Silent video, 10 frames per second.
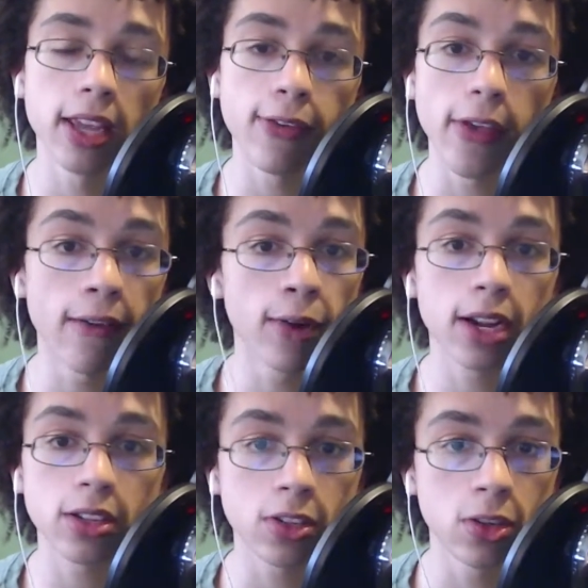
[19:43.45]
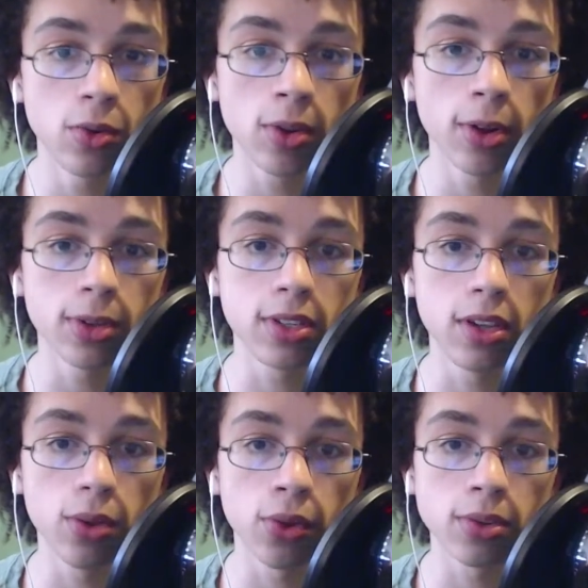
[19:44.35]
If he ever gets too close to you,
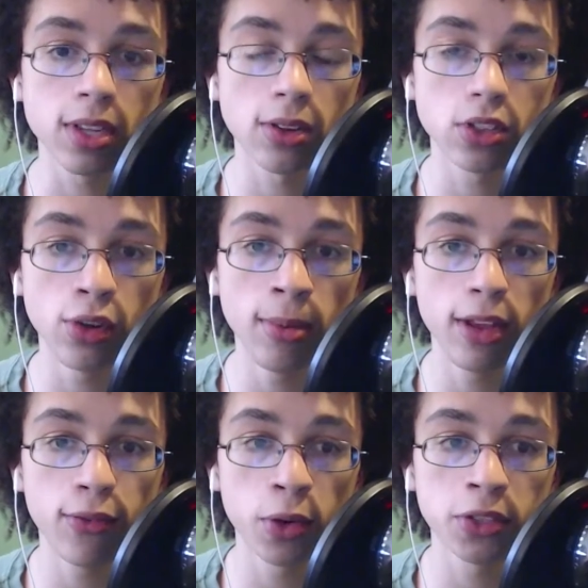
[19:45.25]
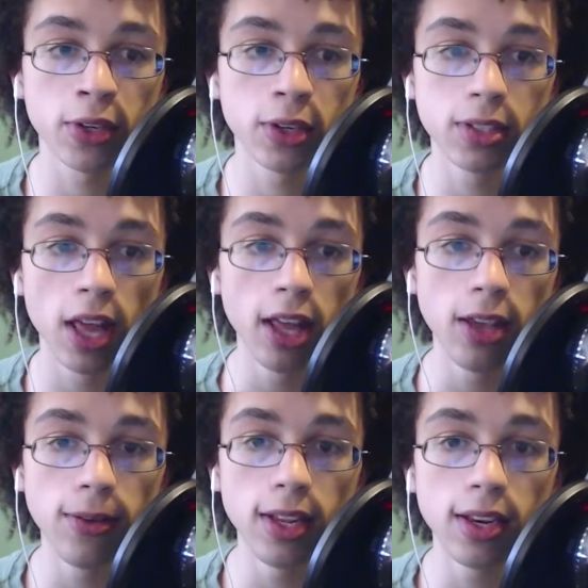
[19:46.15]
throws down too many force fields,
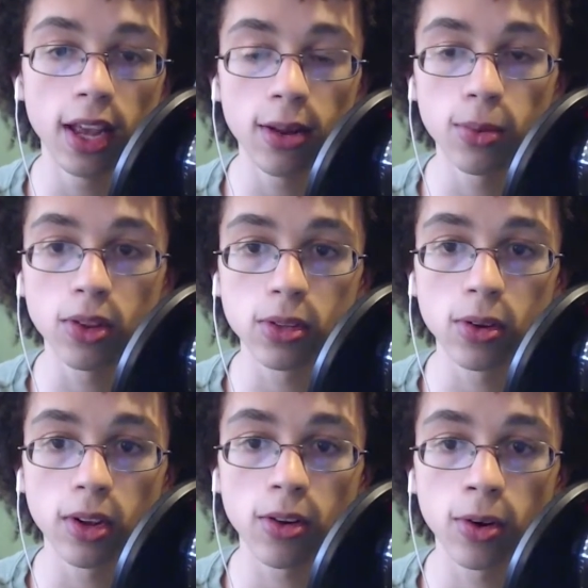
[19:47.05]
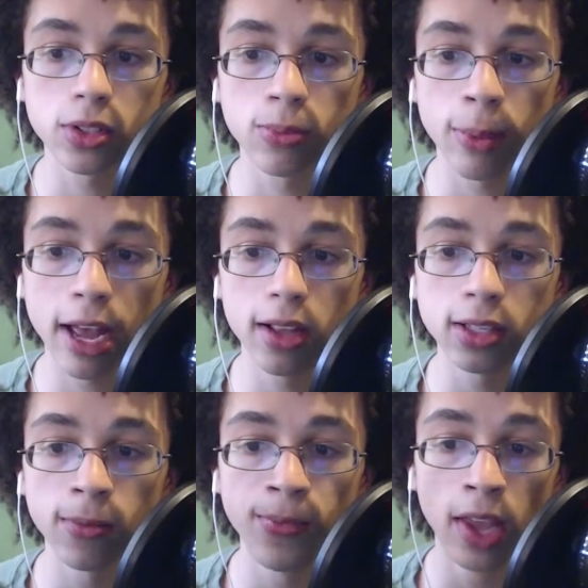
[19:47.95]
you need to hit him with those zoning Corrosive Biles.
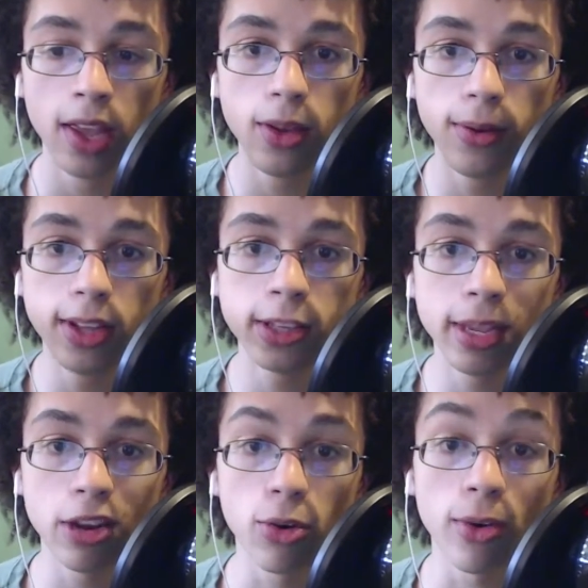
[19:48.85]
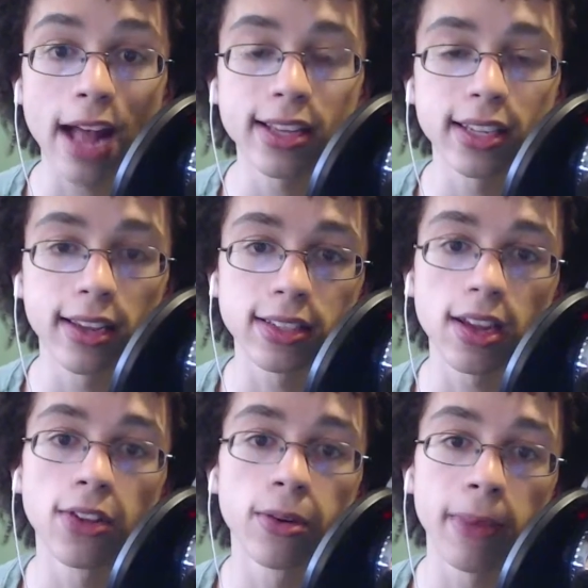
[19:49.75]
You need to be harassing his
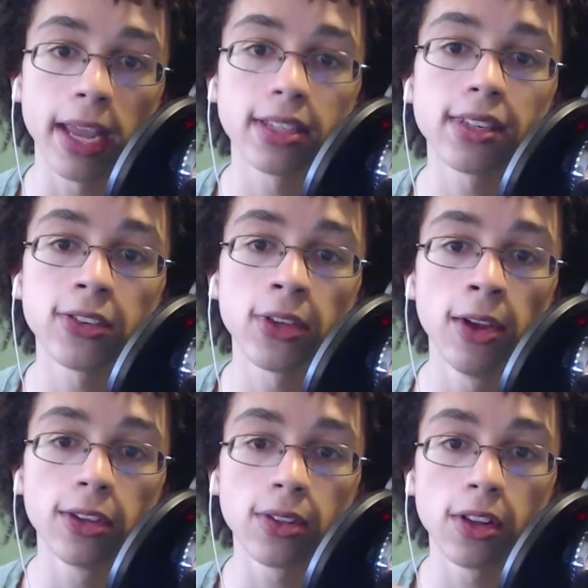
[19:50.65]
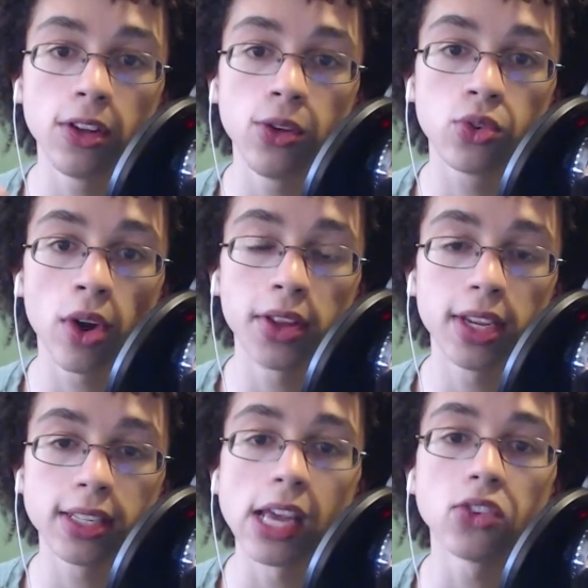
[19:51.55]
other bases so that you draw the
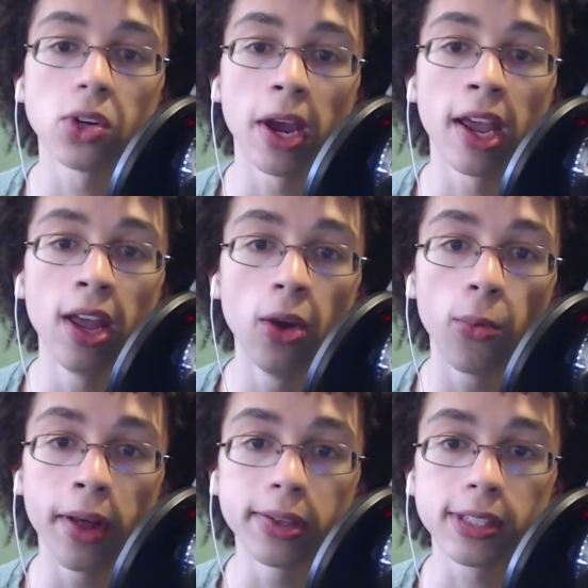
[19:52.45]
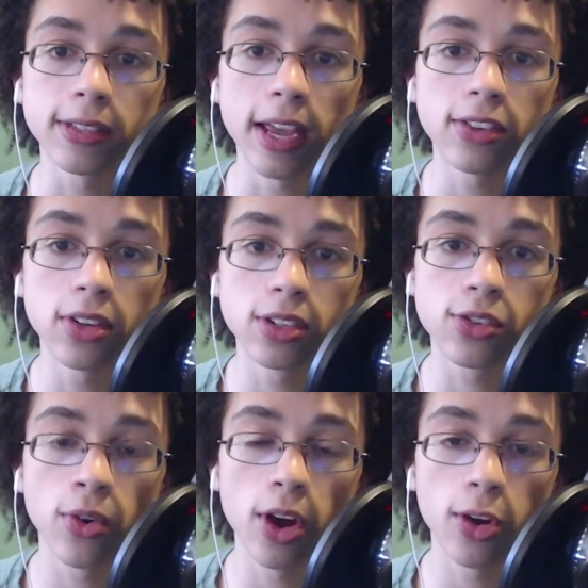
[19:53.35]
attention away. While his attention is
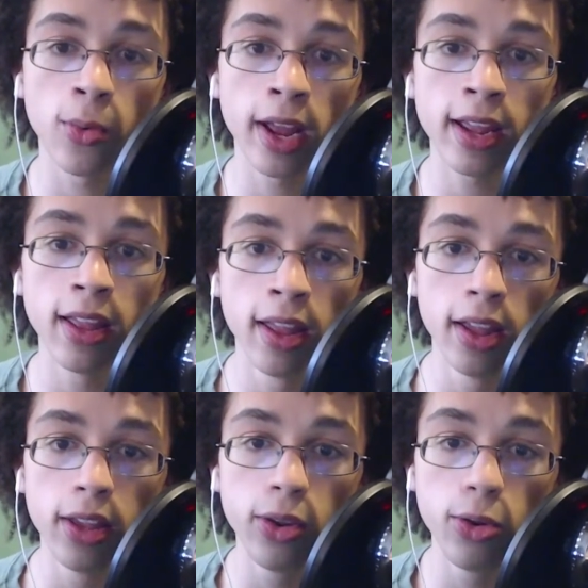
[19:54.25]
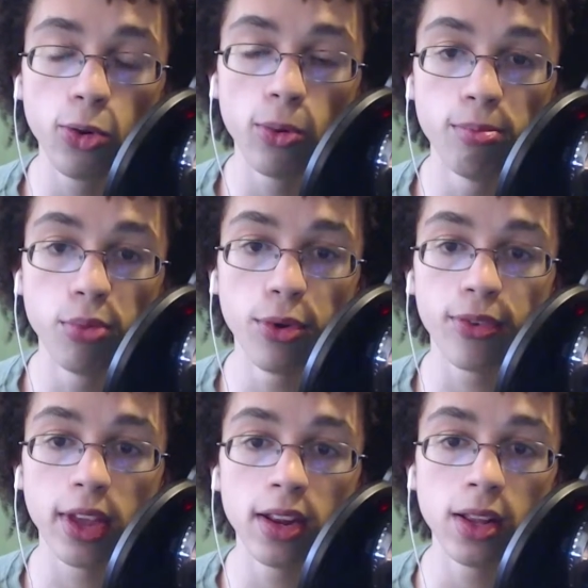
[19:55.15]
drawn away, you move
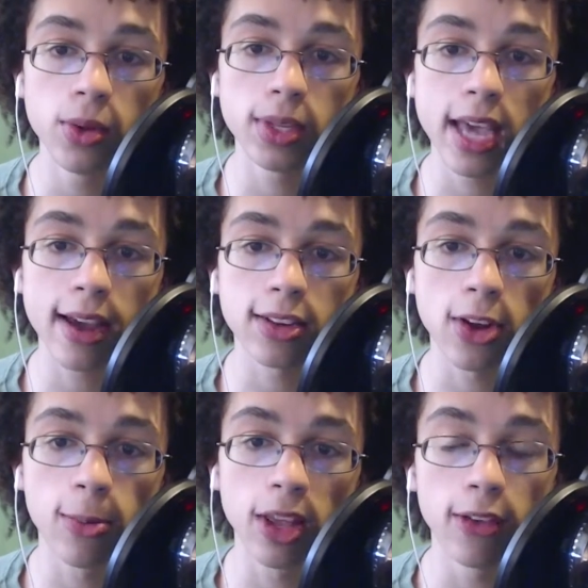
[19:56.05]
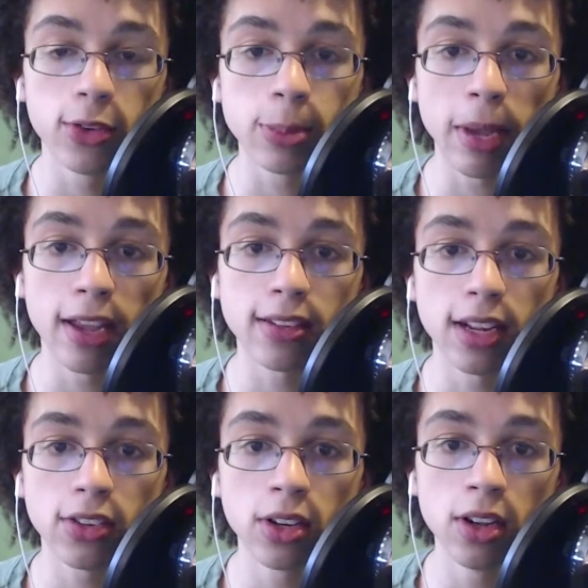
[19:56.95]
in, you attack his army. If he's paying
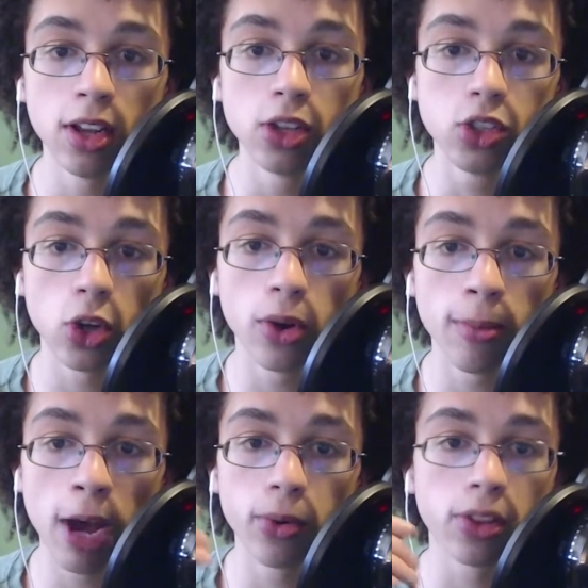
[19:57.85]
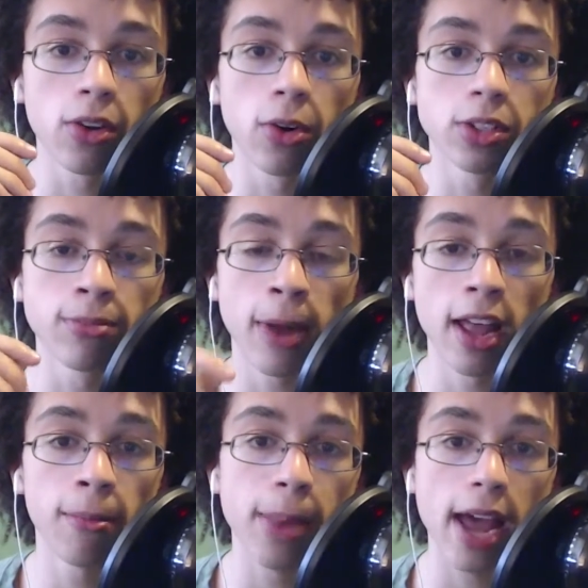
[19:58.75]
attention, zone him out with the Corrosive
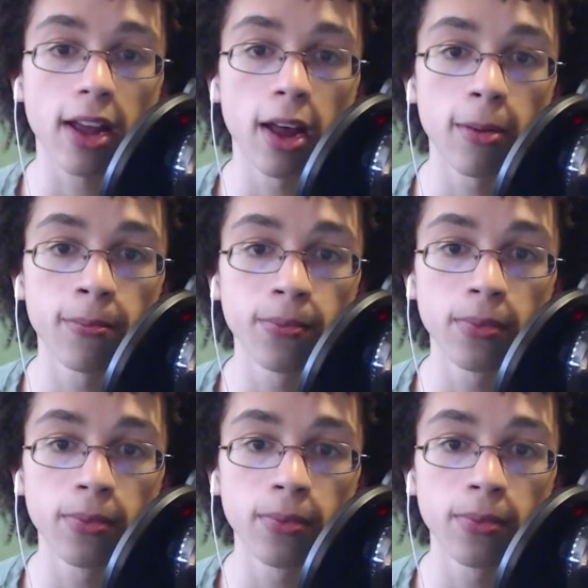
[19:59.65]
Bile, back up.